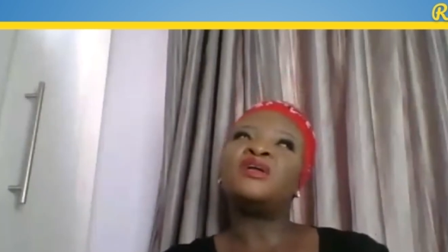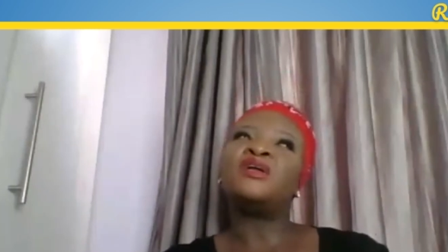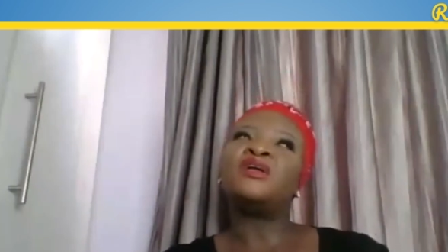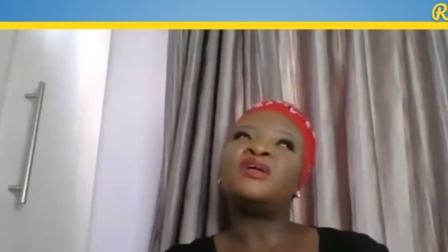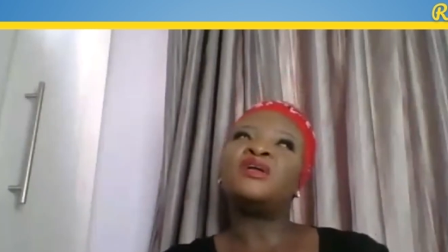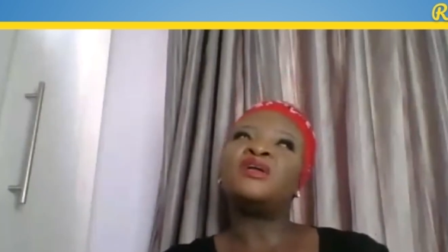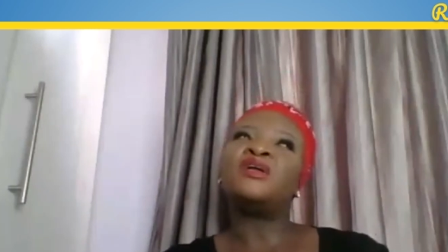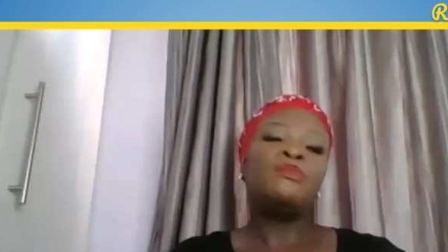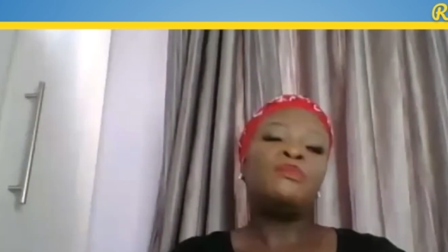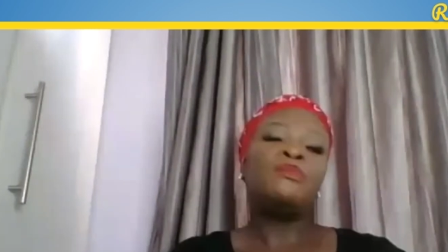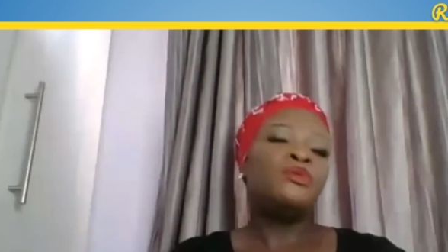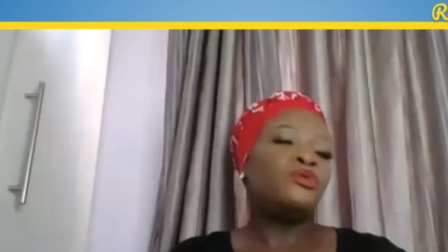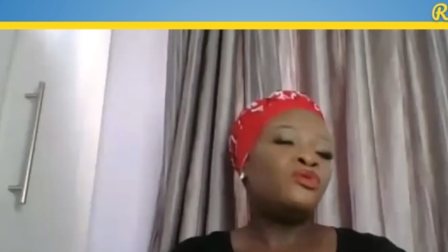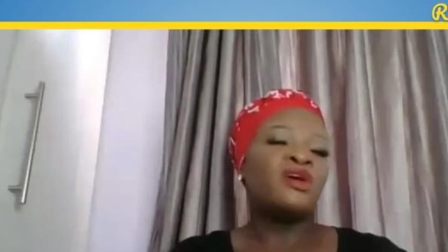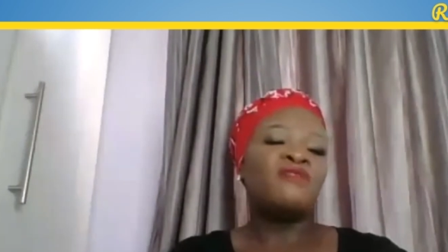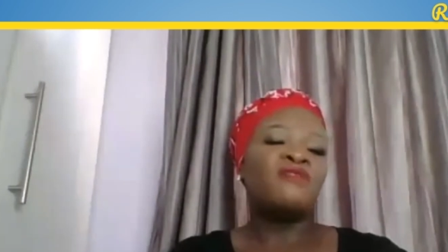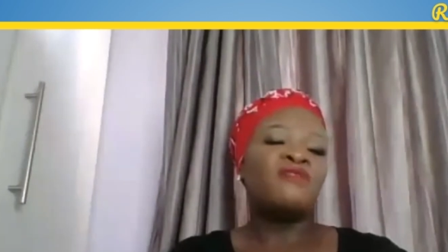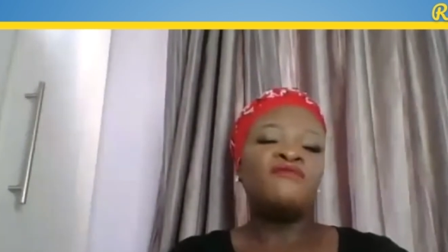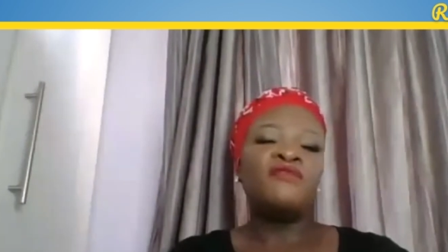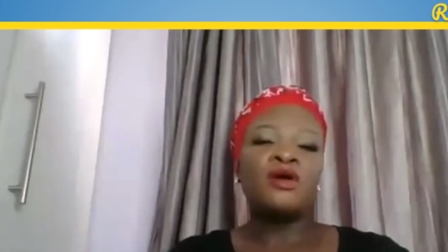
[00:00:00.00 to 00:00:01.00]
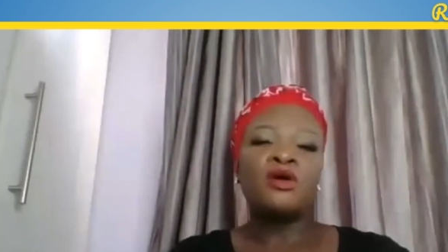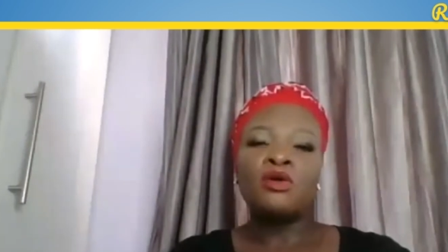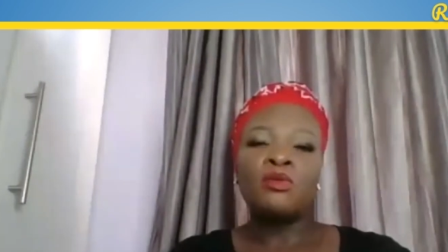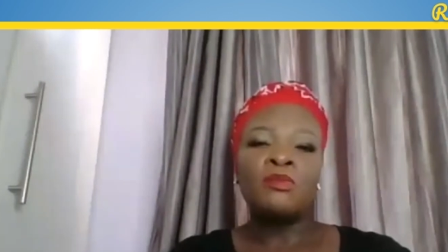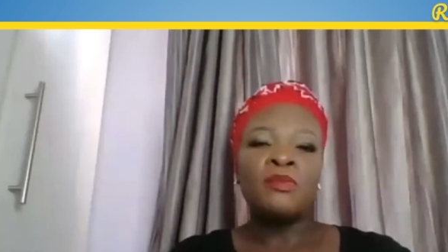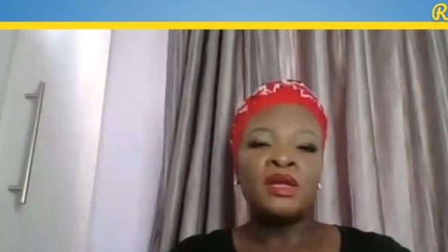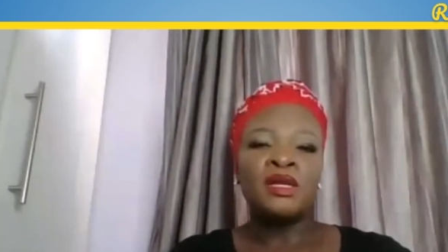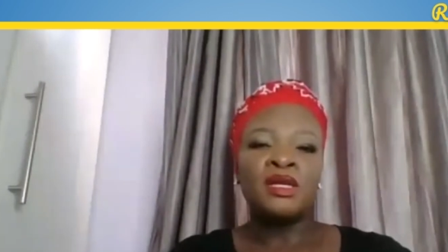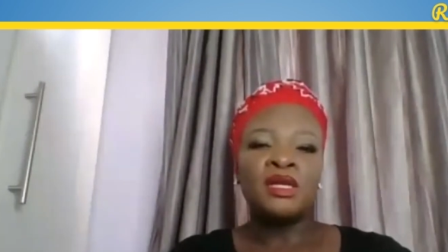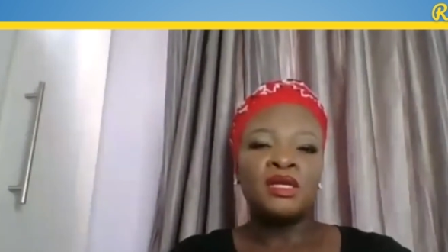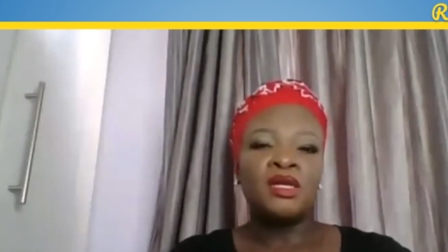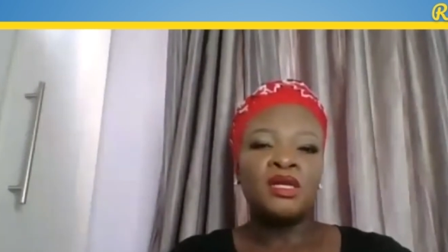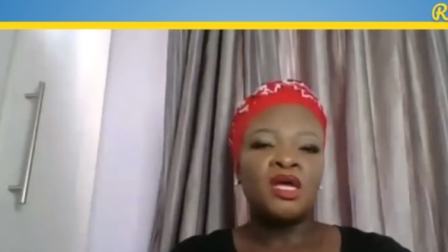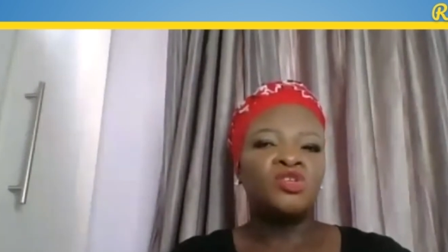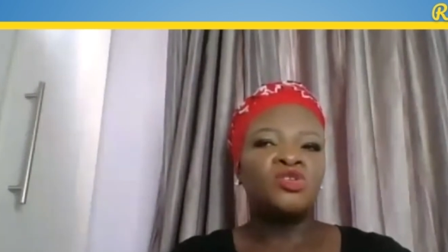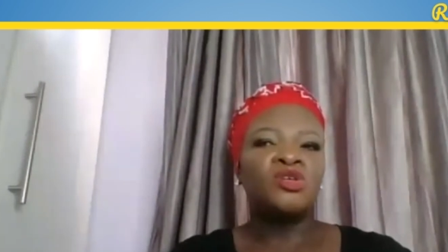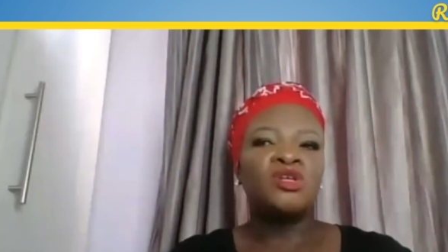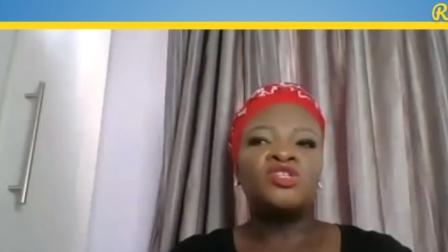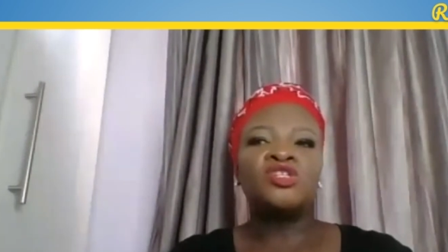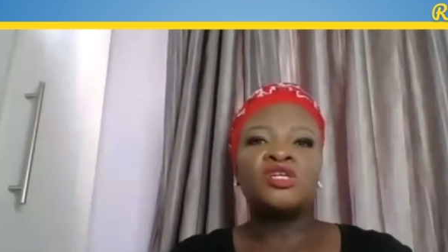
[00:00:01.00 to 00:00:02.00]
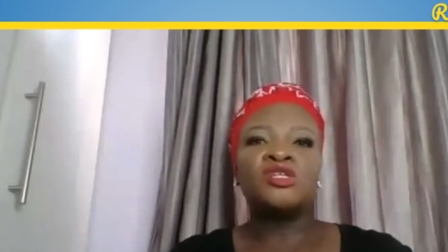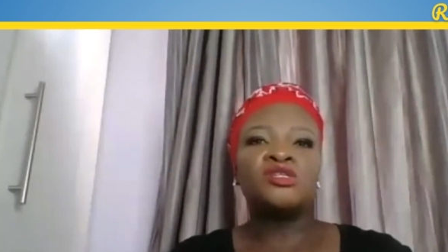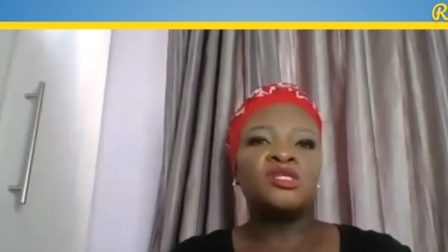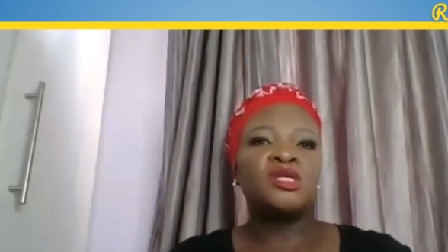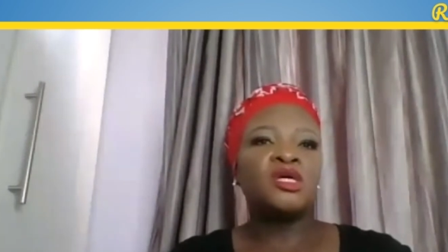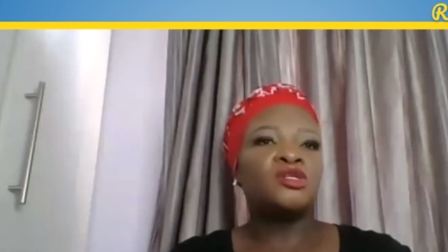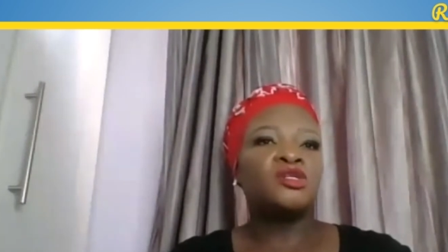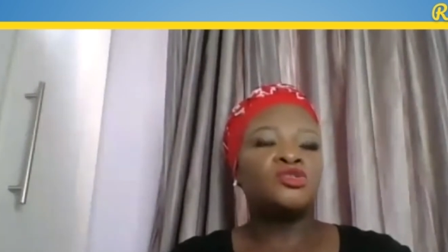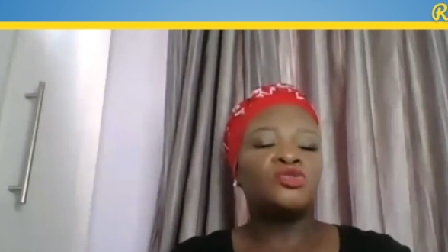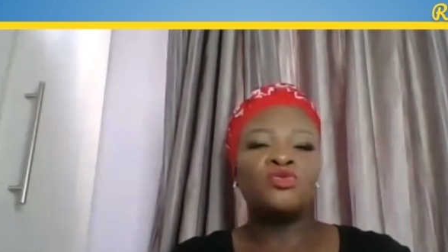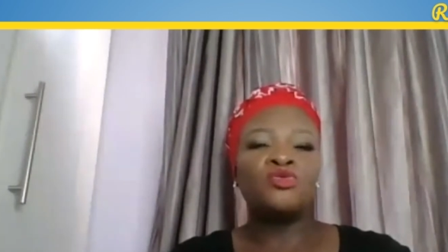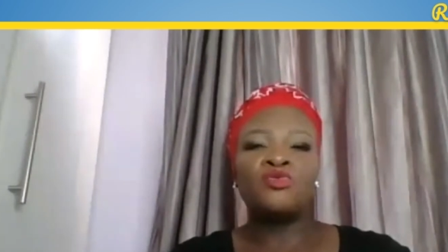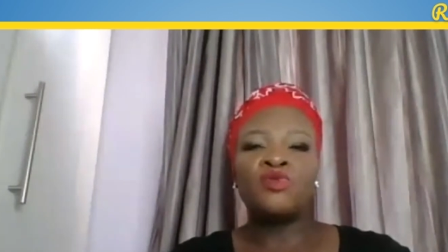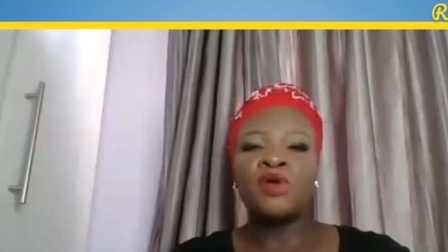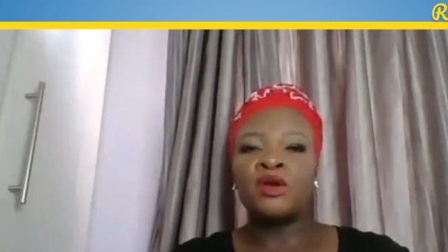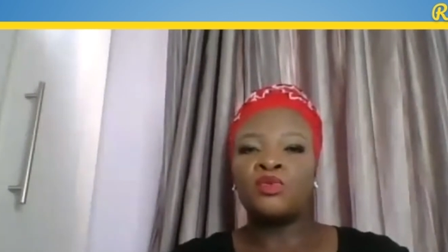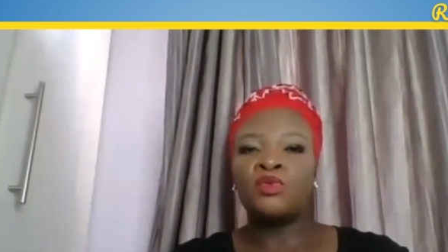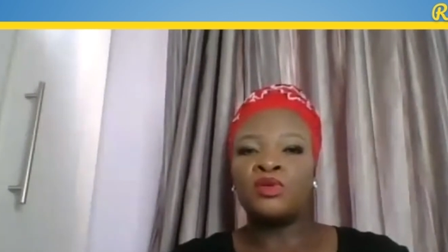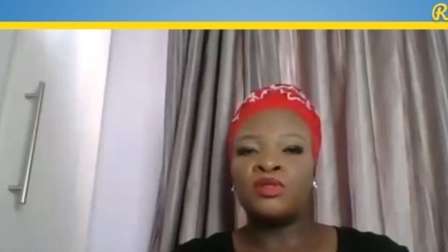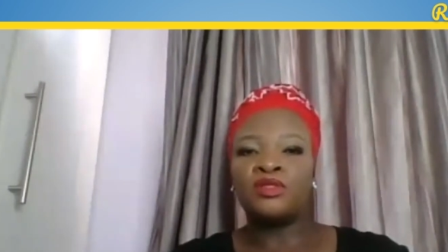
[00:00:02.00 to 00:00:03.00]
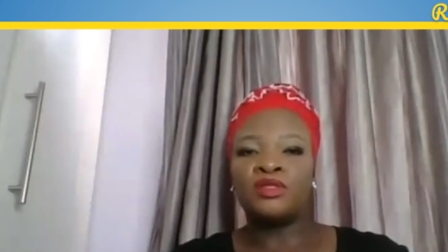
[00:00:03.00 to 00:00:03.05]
the people you have recommended actually just tend to run with